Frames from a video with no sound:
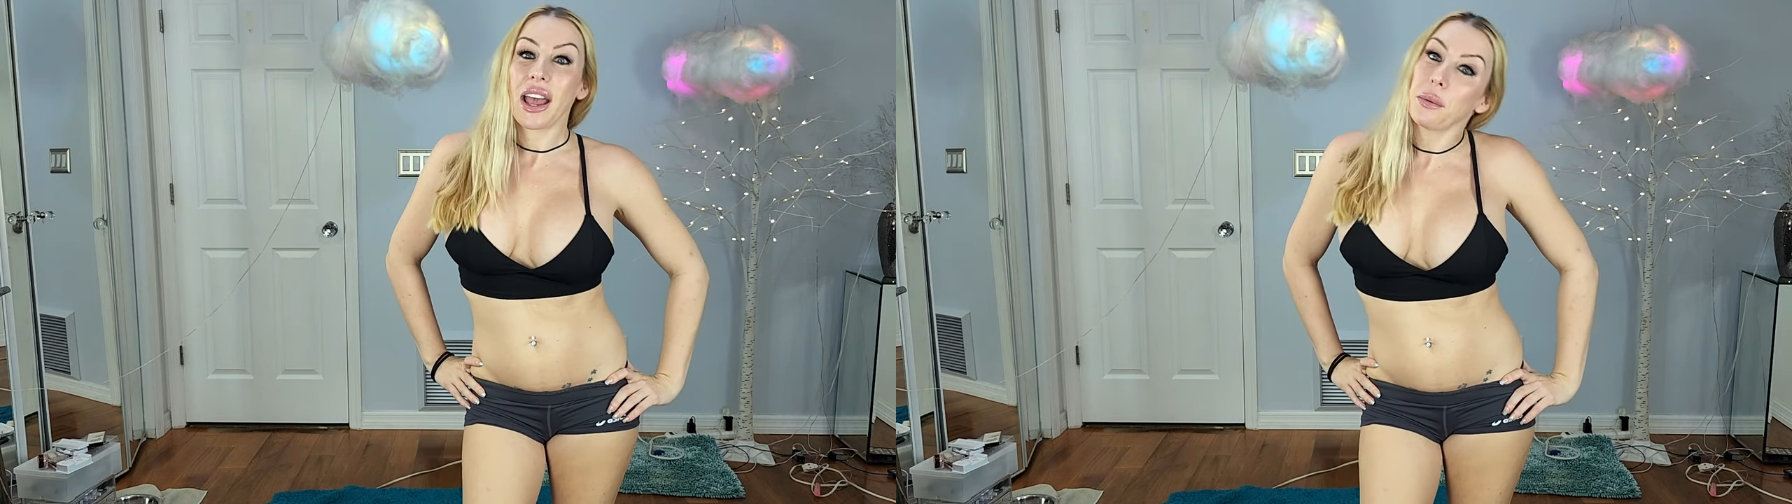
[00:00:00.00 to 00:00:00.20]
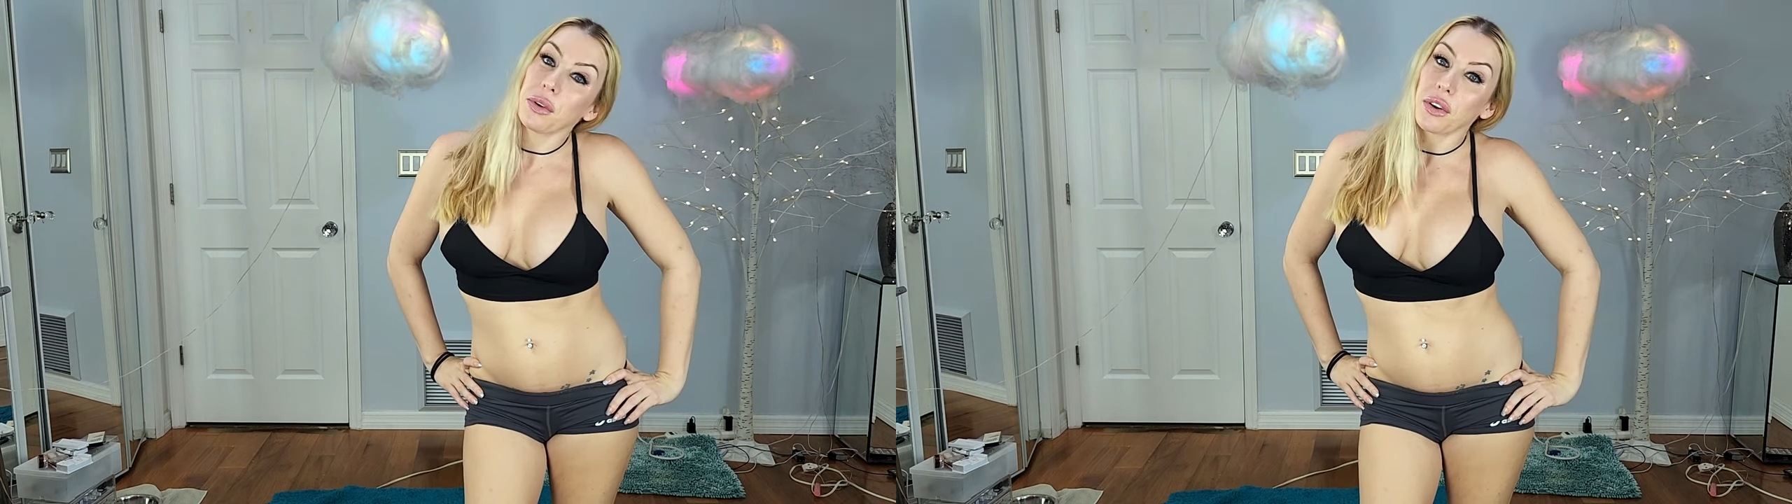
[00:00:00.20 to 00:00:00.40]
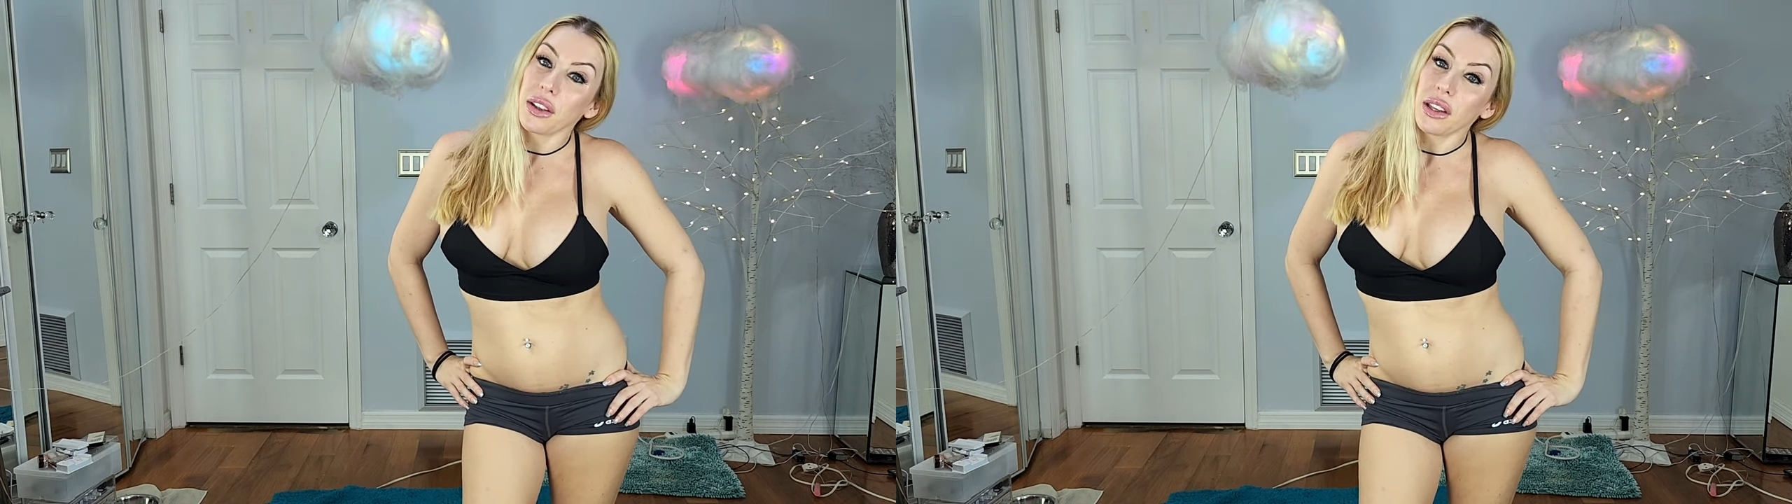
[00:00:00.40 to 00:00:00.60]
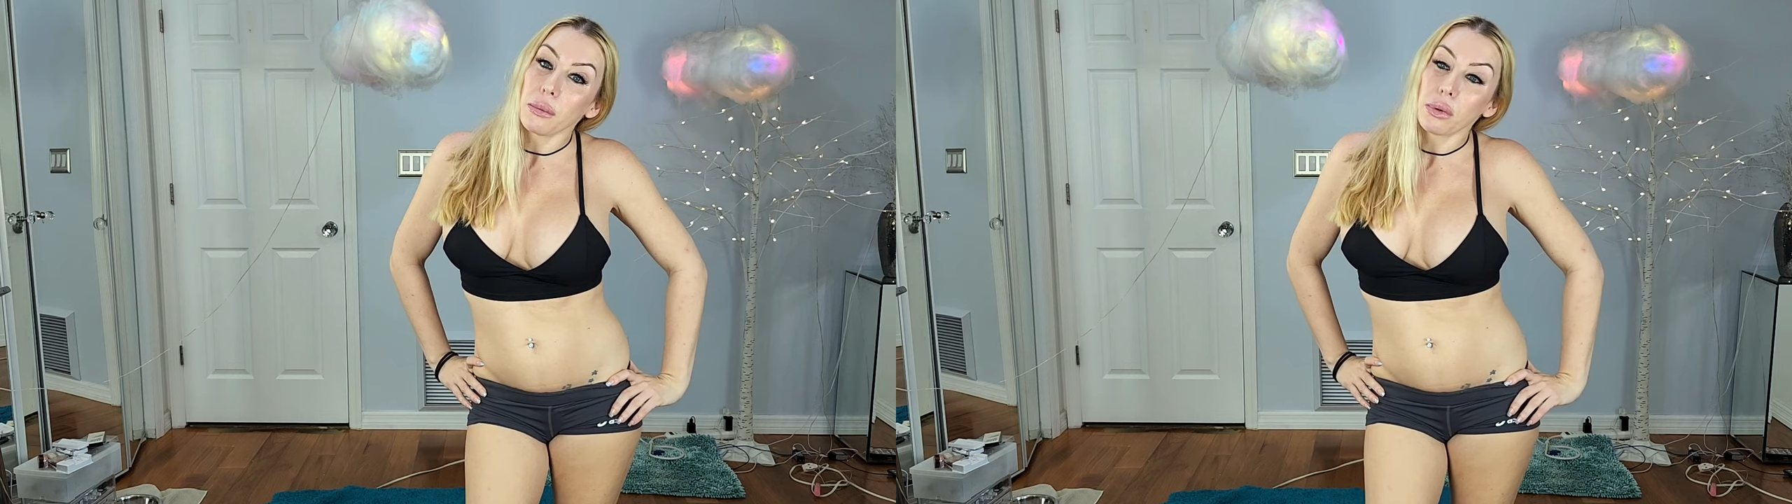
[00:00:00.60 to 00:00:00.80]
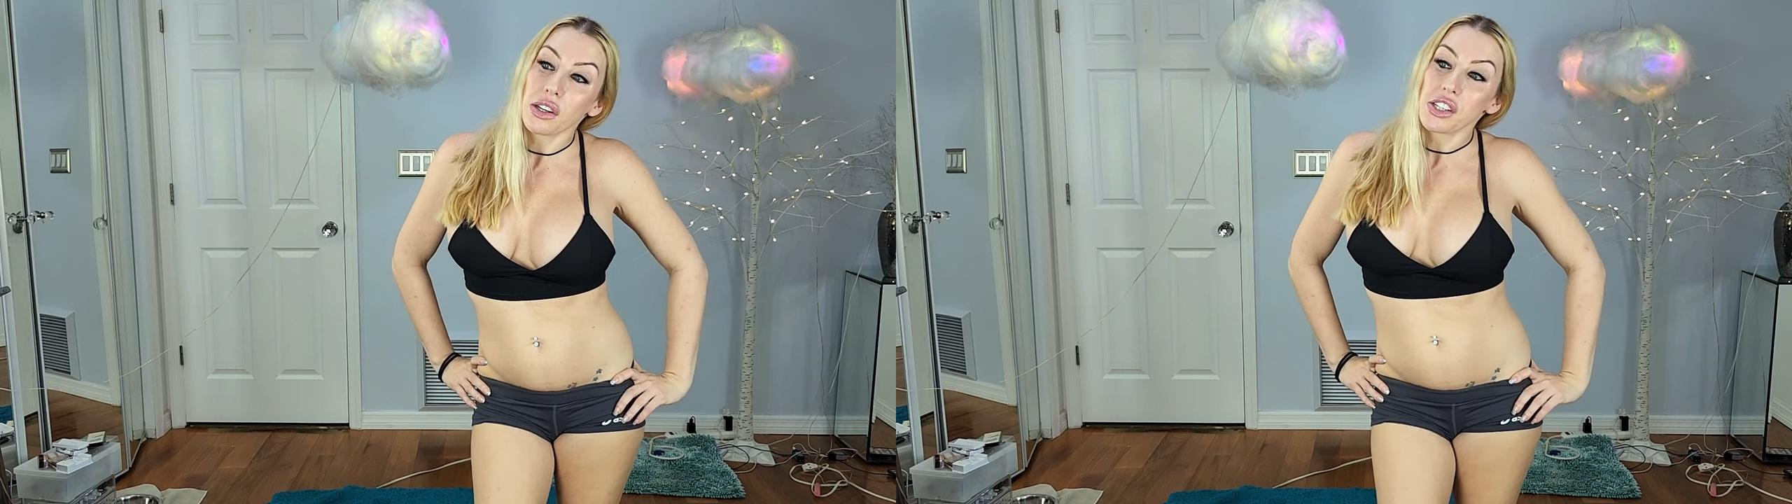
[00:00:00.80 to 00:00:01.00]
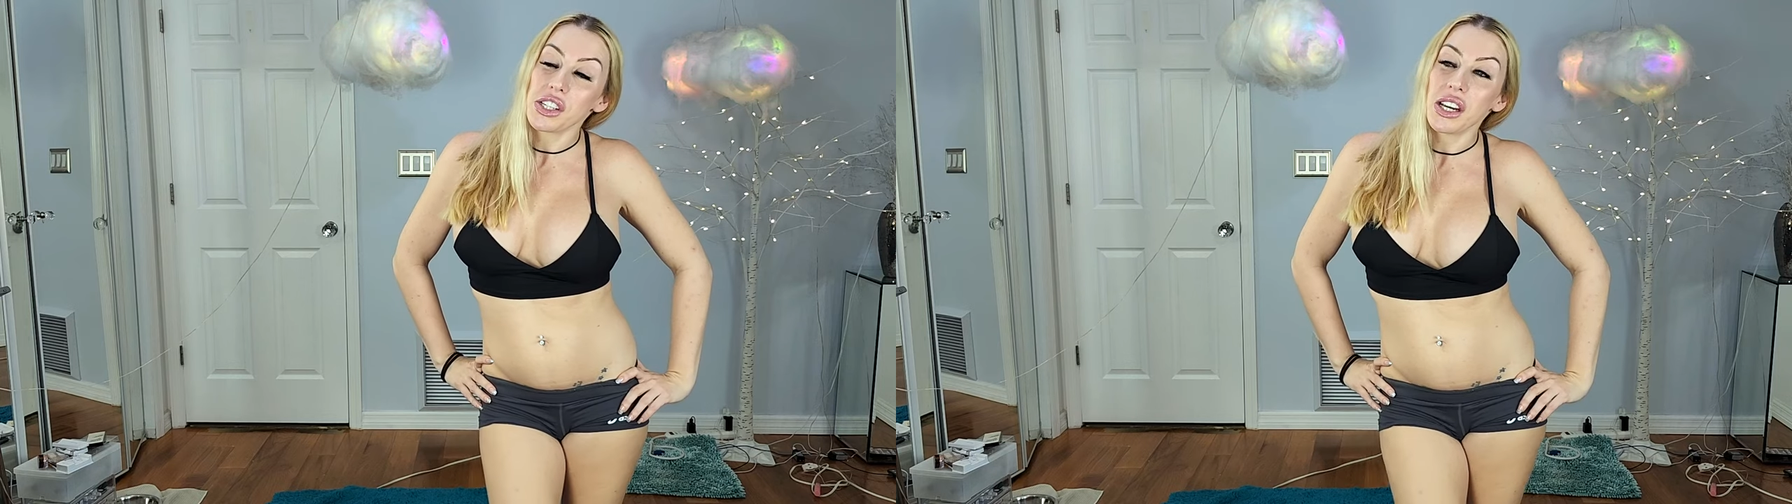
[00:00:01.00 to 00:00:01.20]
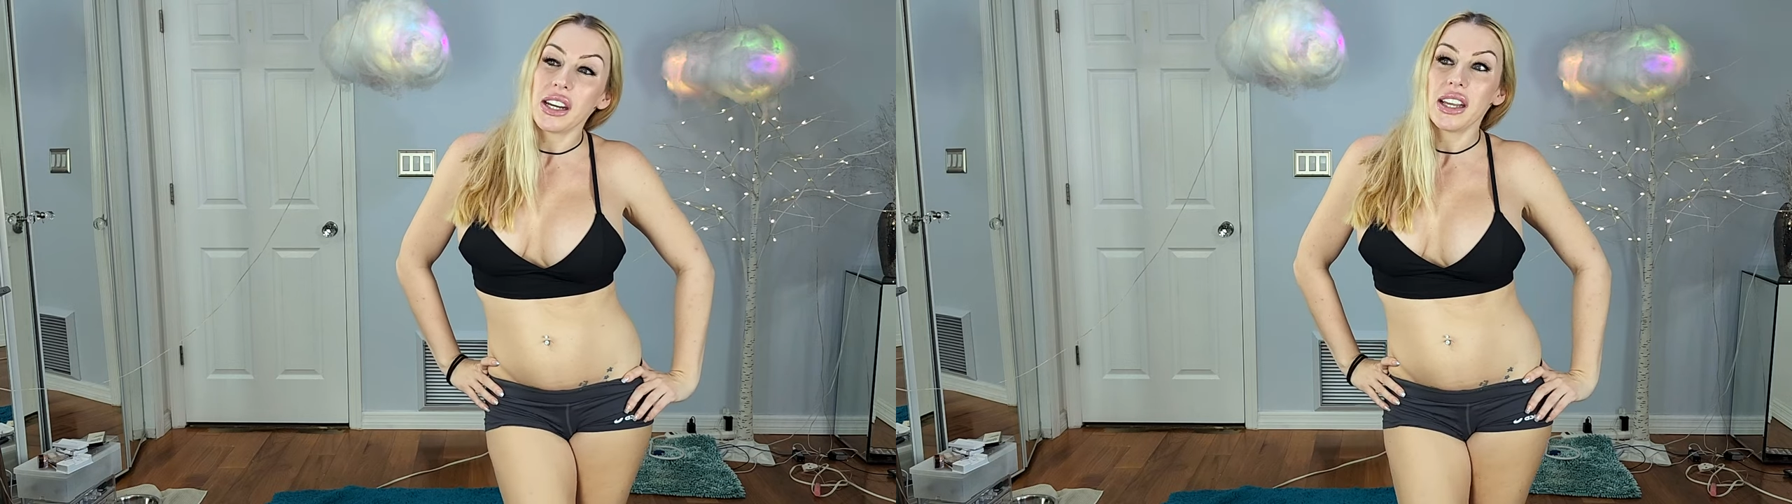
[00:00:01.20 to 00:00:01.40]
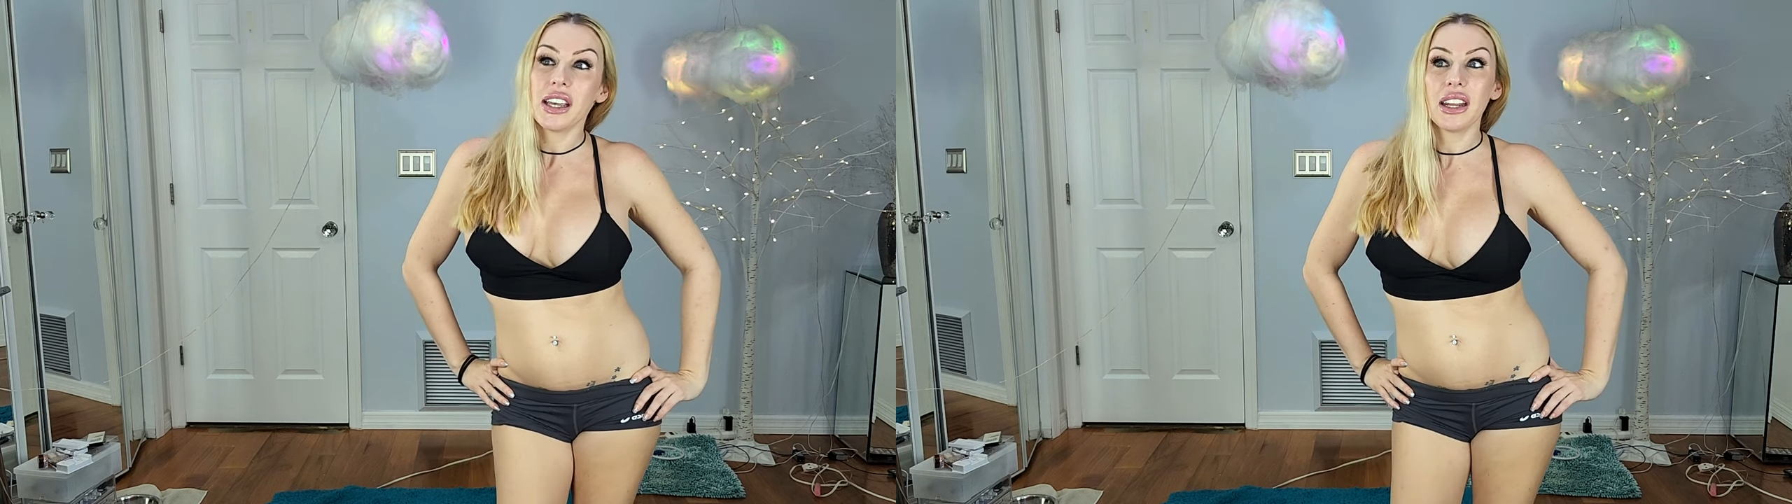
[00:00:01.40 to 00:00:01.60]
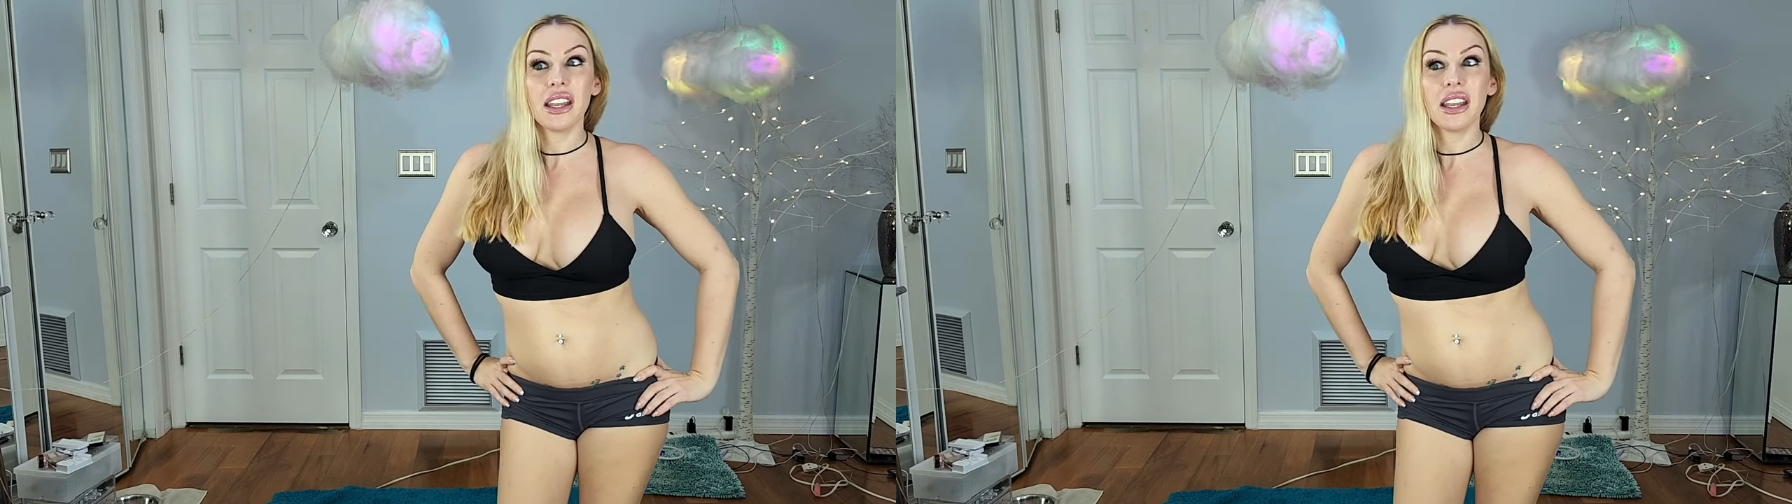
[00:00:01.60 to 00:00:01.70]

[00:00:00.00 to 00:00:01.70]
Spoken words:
I would greatly appreciate it.